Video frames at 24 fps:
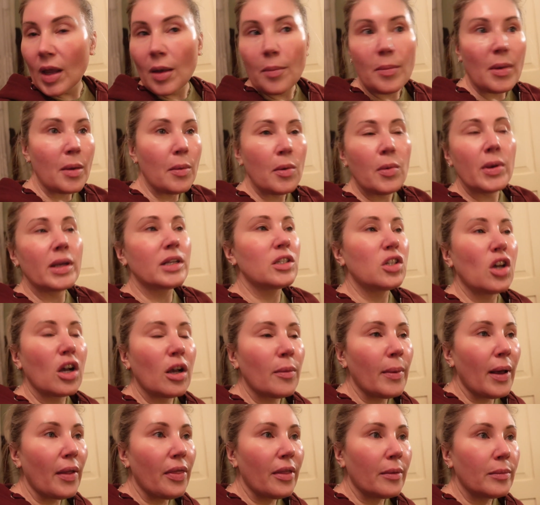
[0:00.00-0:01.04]
maybe we can talk
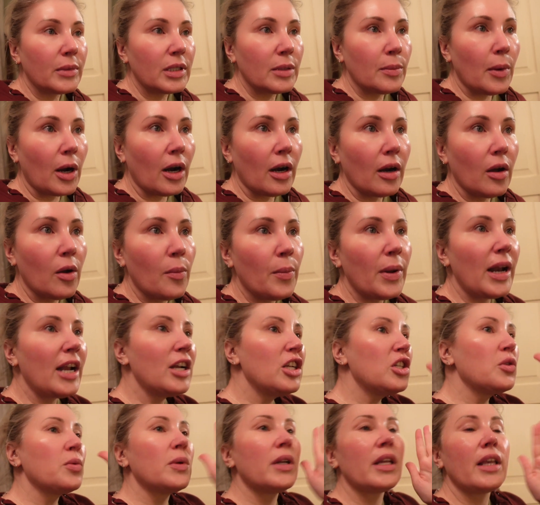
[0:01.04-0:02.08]
about them tomorrow. But I
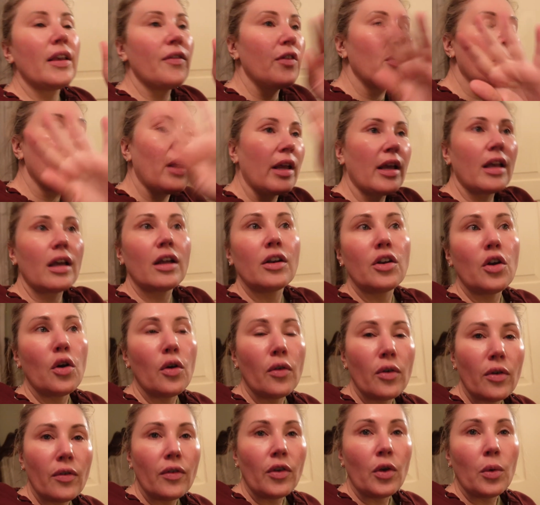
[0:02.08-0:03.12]
just want to give you like an
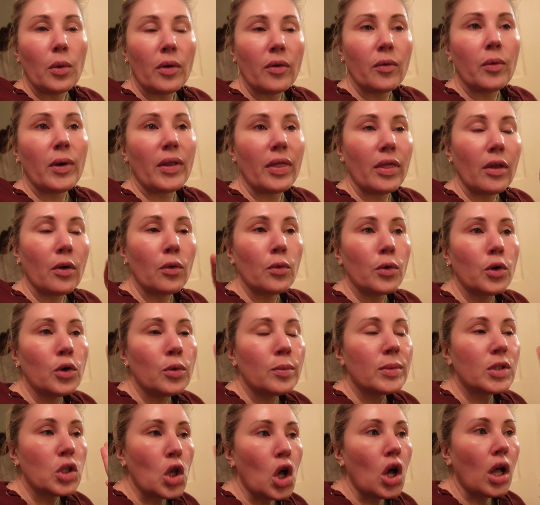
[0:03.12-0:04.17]
overview of what the
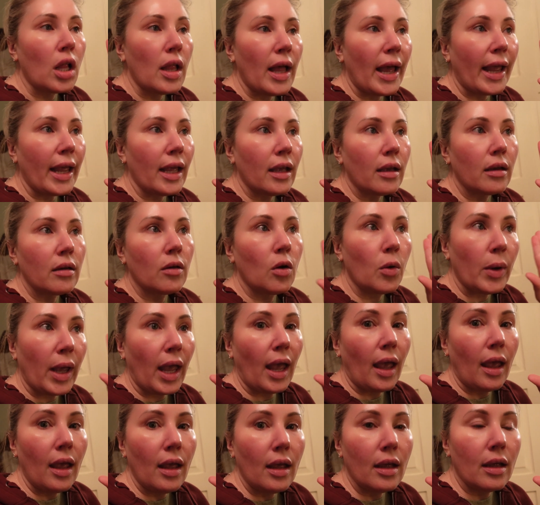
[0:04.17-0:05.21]
rooms look like,
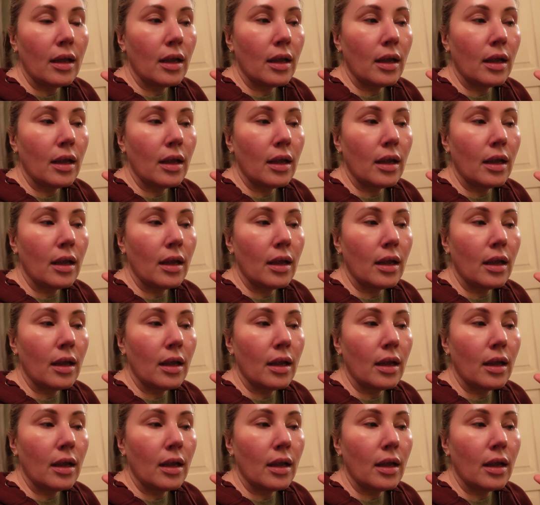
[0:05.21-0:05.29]
okay?